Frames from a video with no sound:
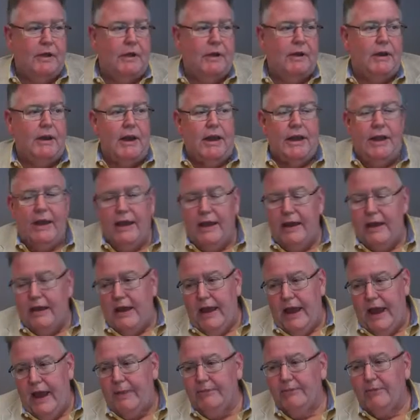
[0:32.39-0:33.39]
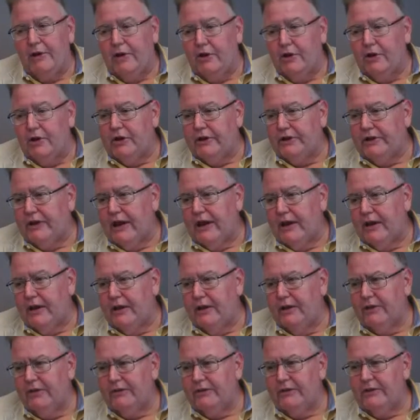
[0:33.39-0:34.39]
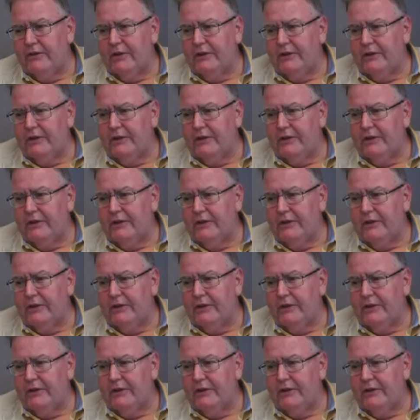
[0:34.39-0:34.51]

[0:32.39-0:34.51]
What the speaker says: and I happened to look at that list,